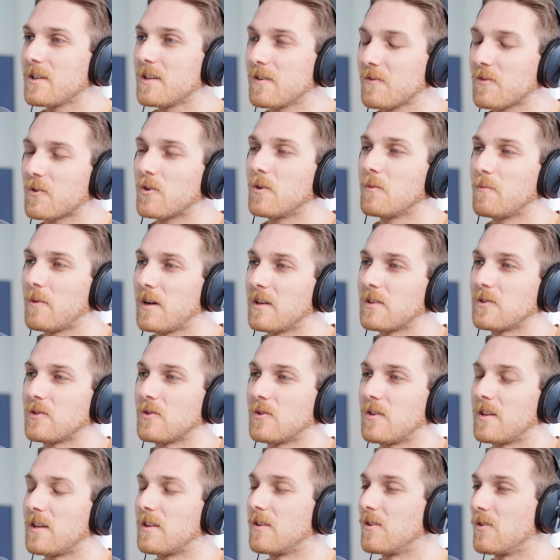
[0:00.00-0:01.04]
difficult
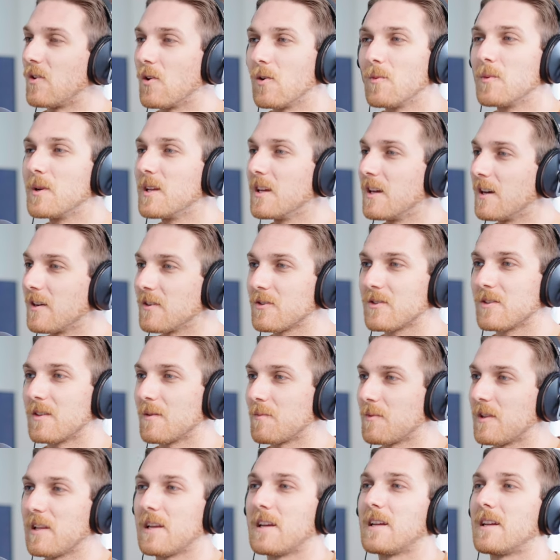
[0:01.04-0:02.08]
puzzle that nobody else on the
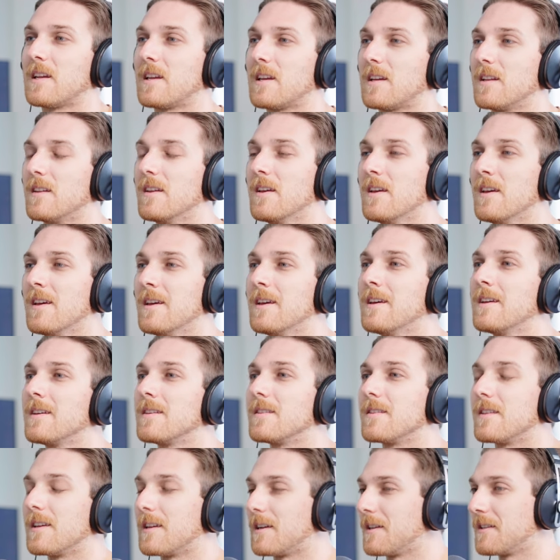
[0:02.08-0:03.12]
planet
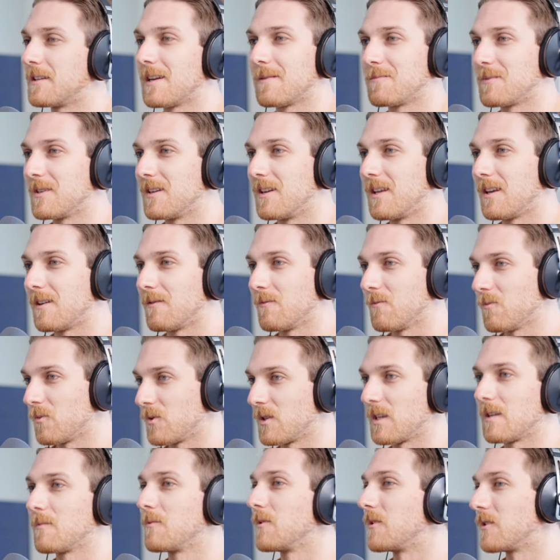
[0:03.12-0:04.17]
that attempted it
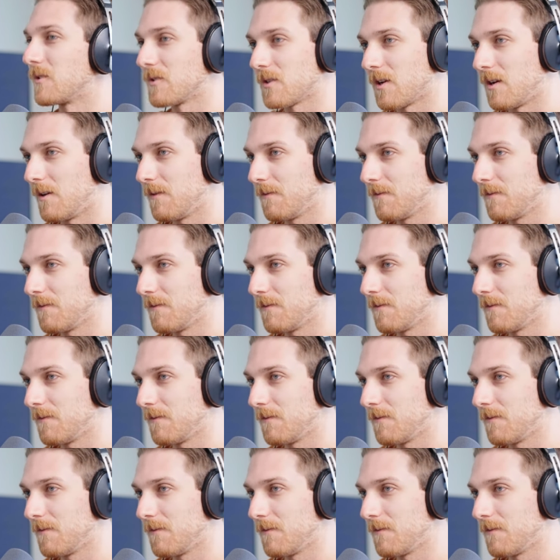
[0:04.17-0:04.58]
was able to solve.